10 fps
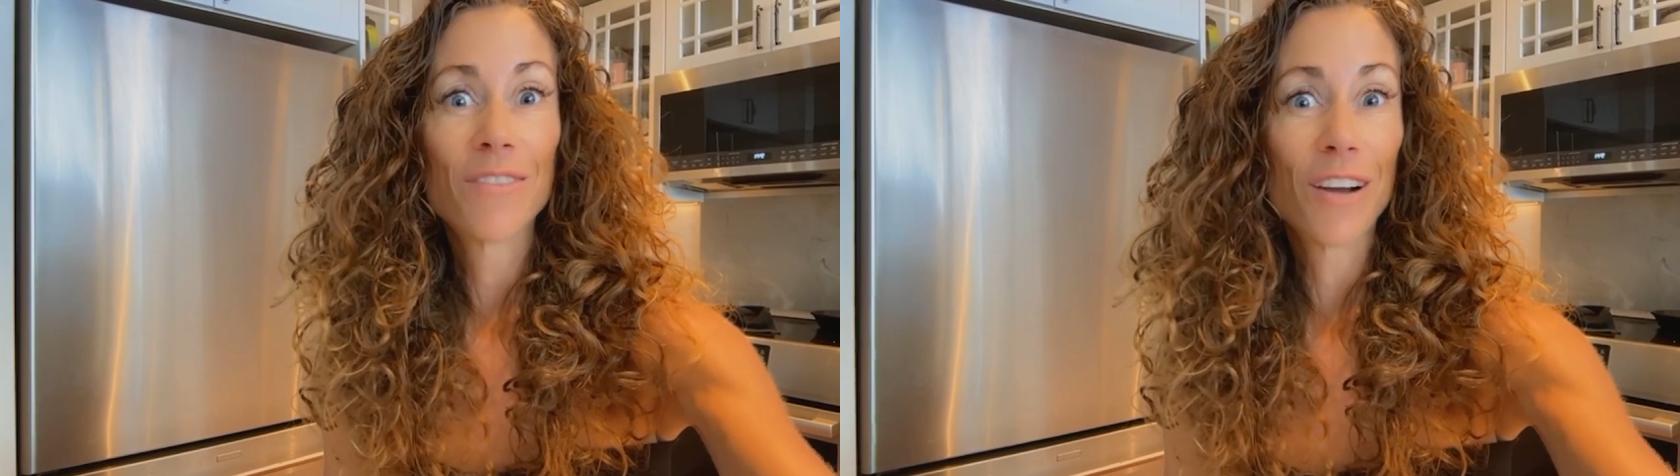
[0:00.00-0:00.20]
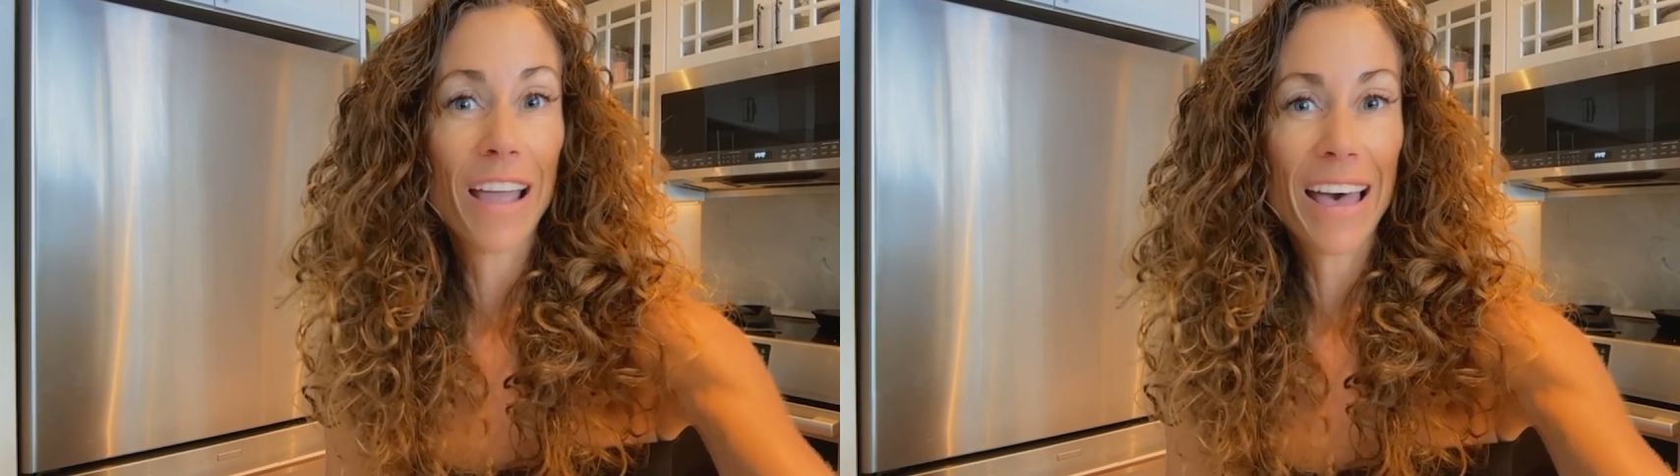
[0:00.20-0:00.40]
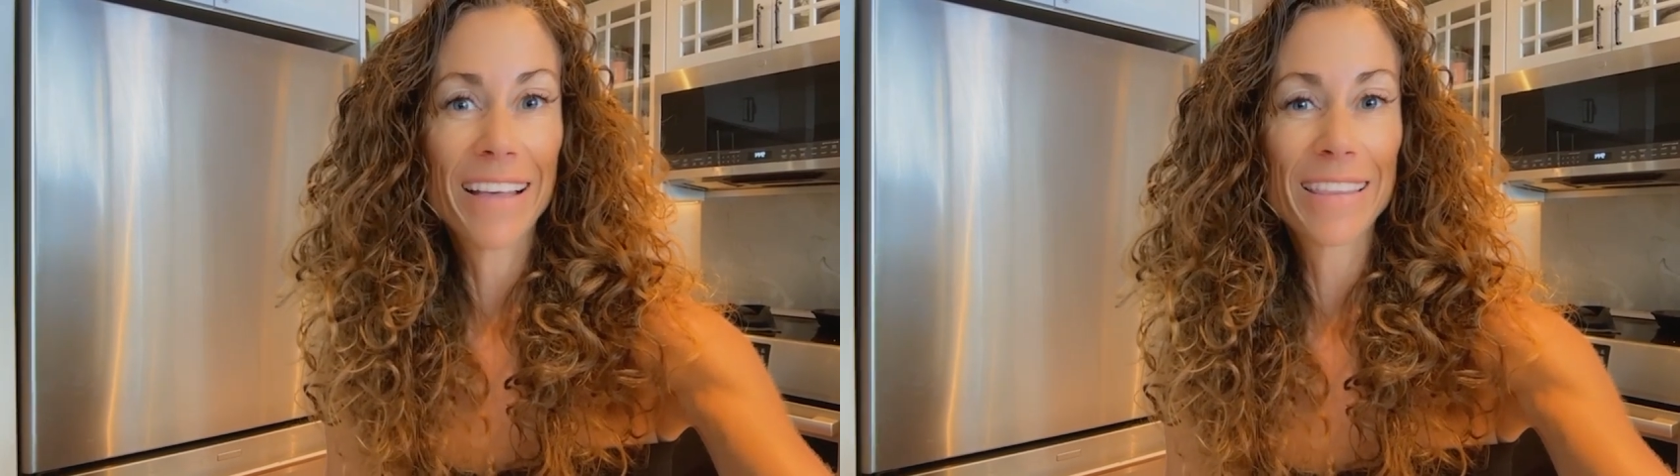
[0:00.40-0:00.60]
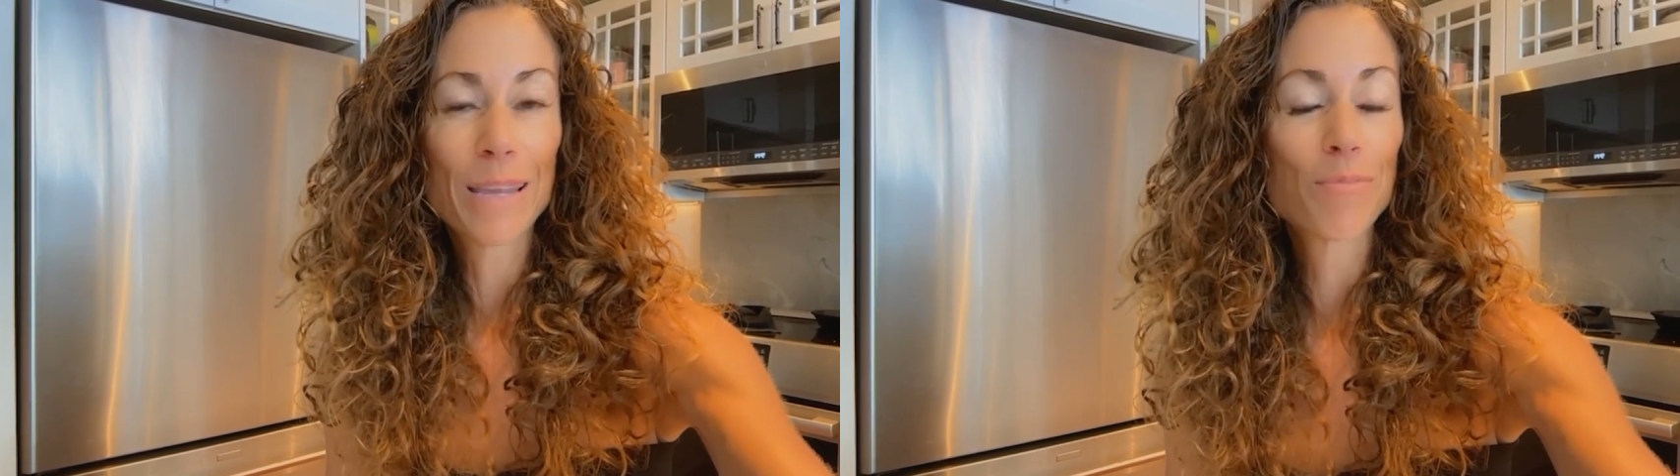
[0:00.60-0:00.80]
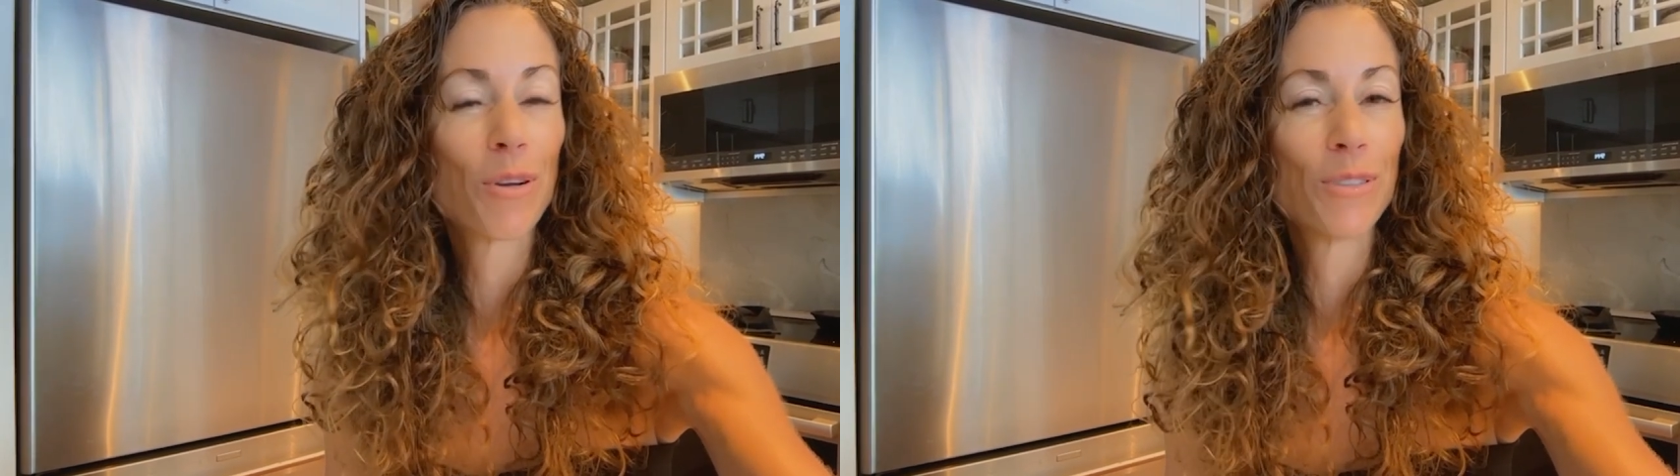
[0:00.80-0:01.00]
for a
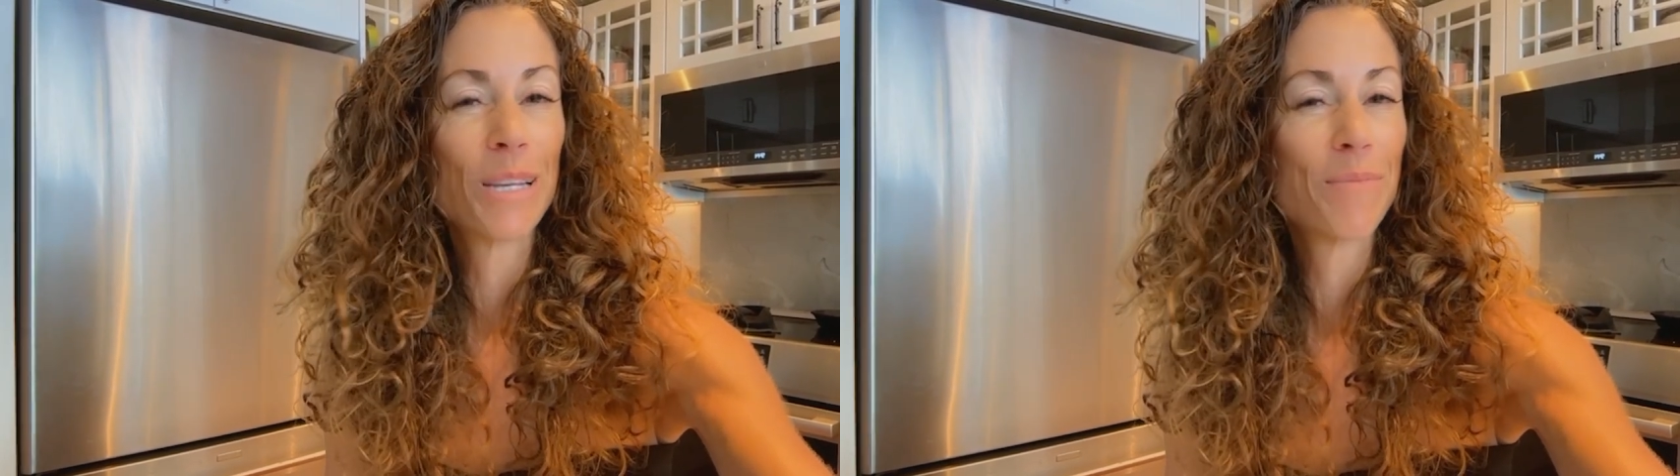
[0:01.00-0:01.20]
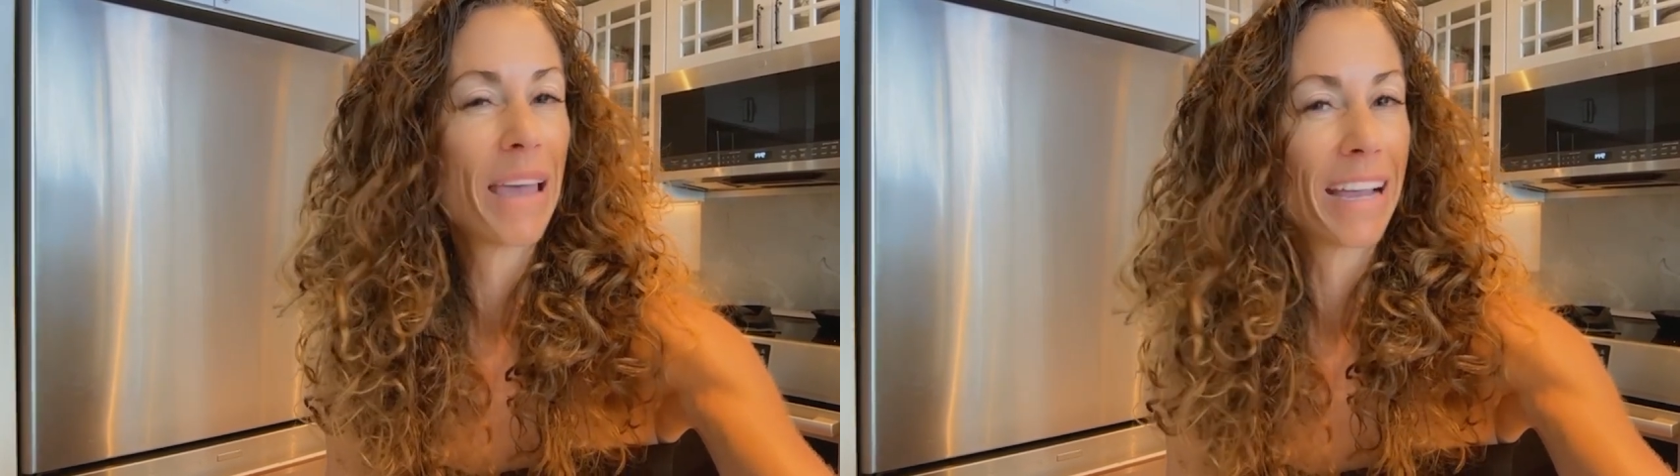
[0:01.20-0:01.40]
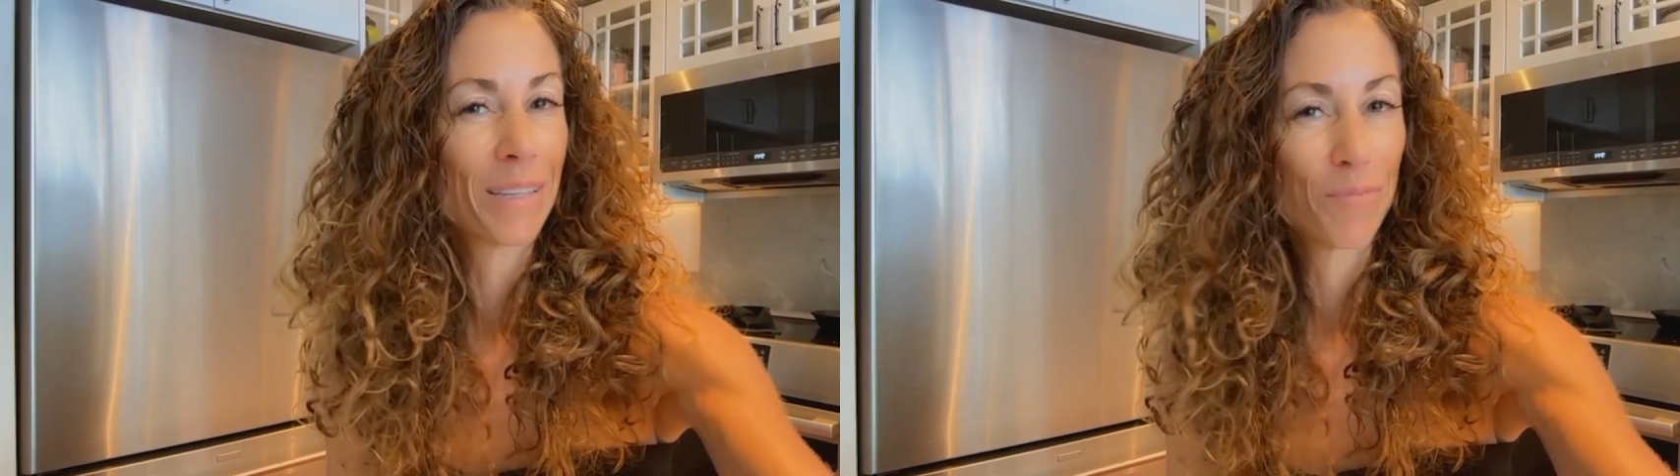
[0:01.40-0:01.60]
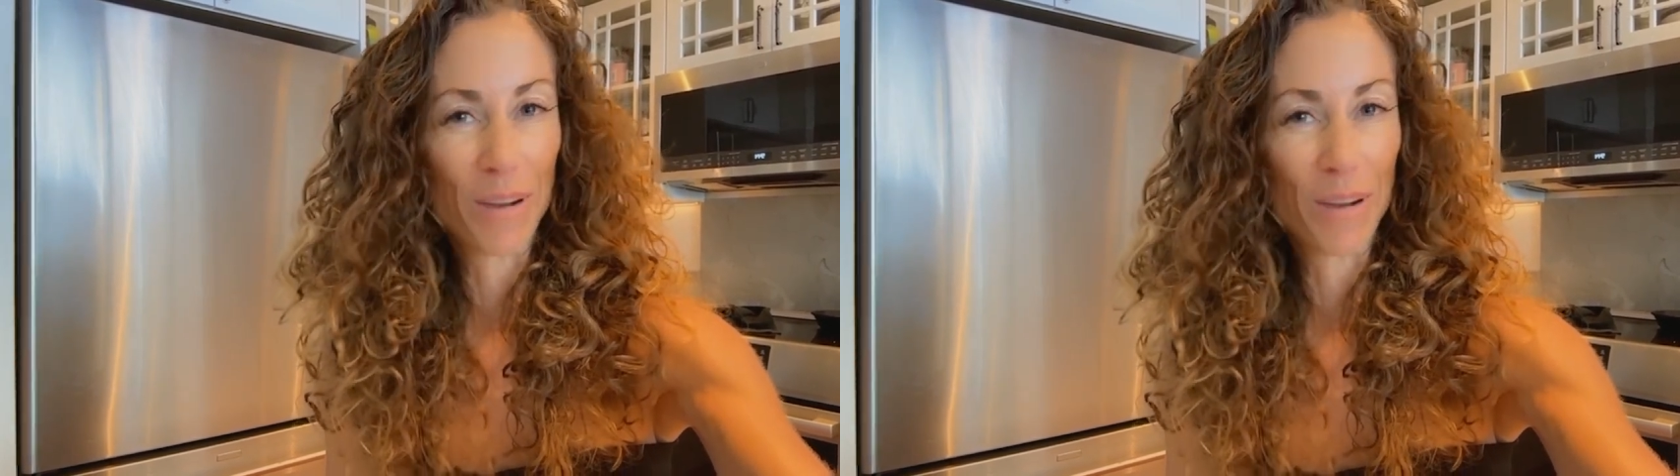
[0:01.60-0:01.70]
healthy protein-packed